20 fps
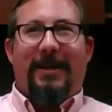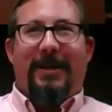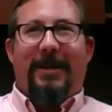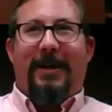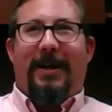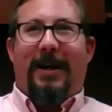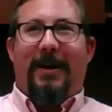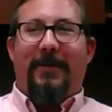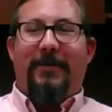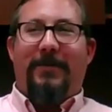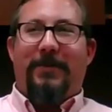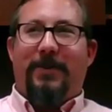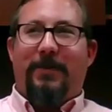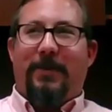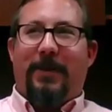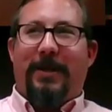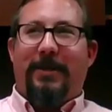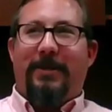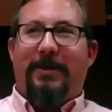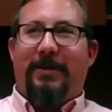I've
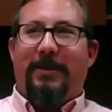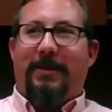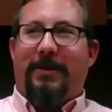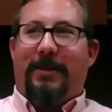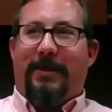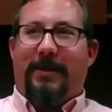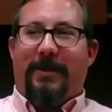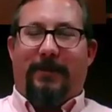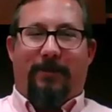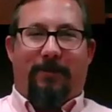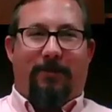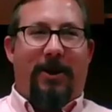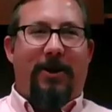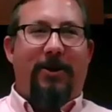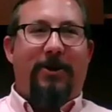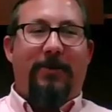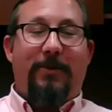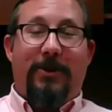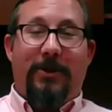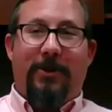spent, um,
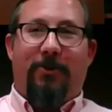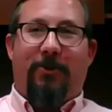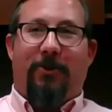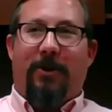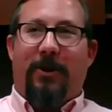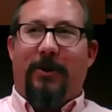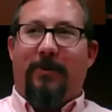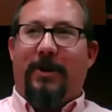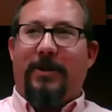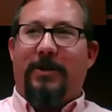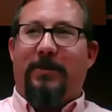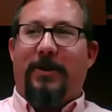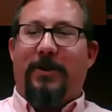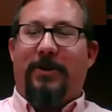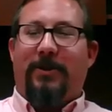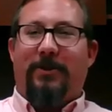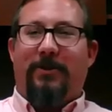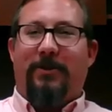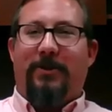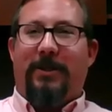prior to the aquarium, I spent
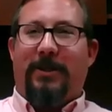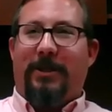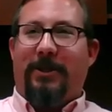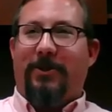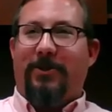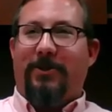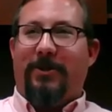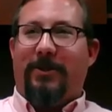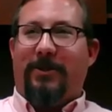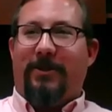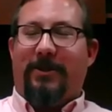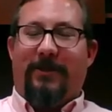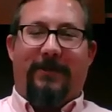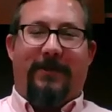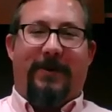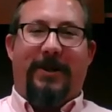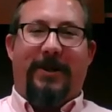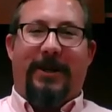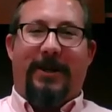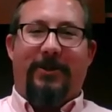13 years in the
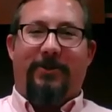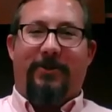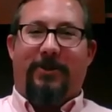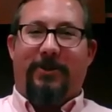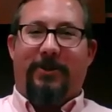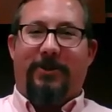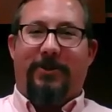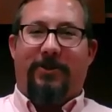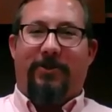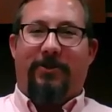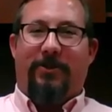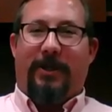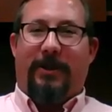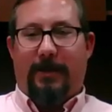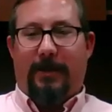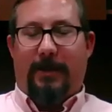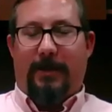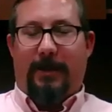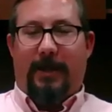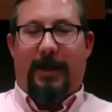financial industry,
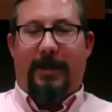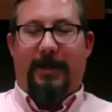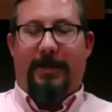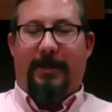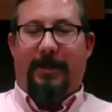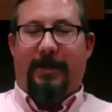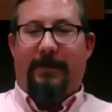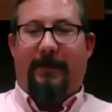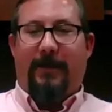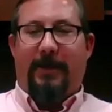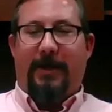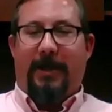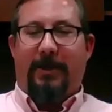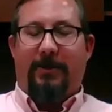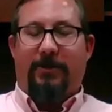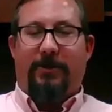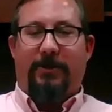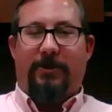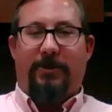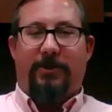in IT and
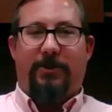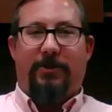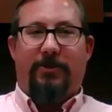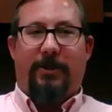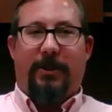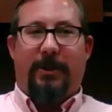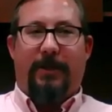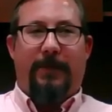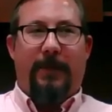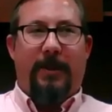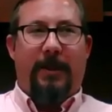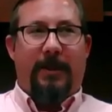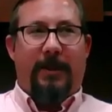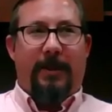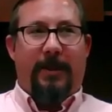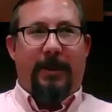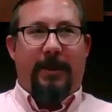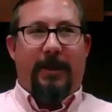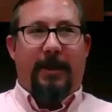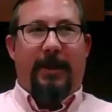financial industry.
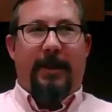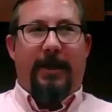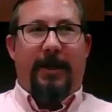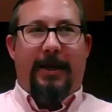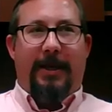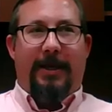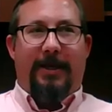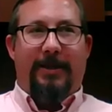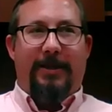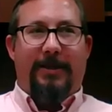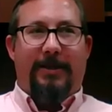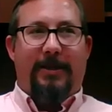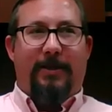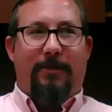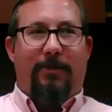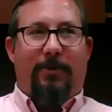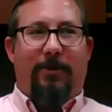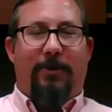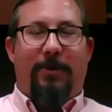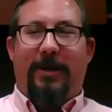And at some
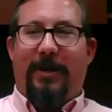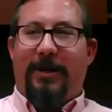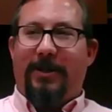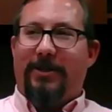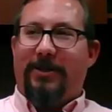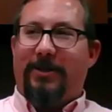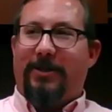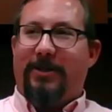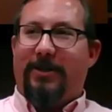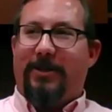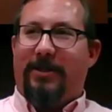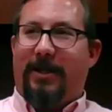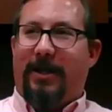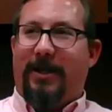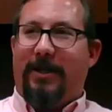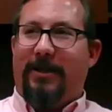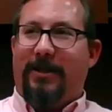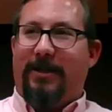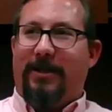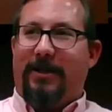point, I just
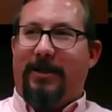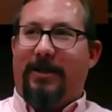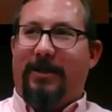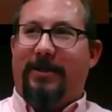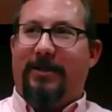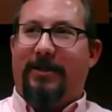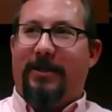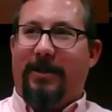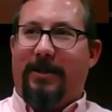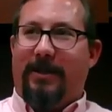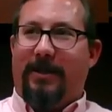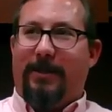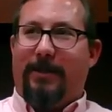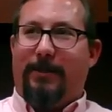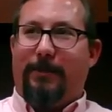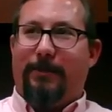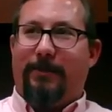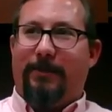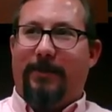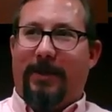decided that um,
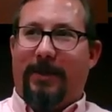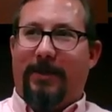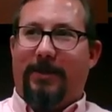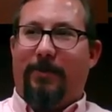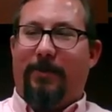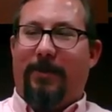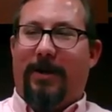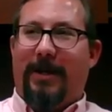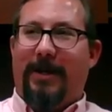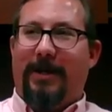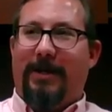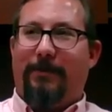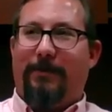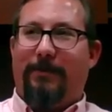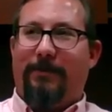my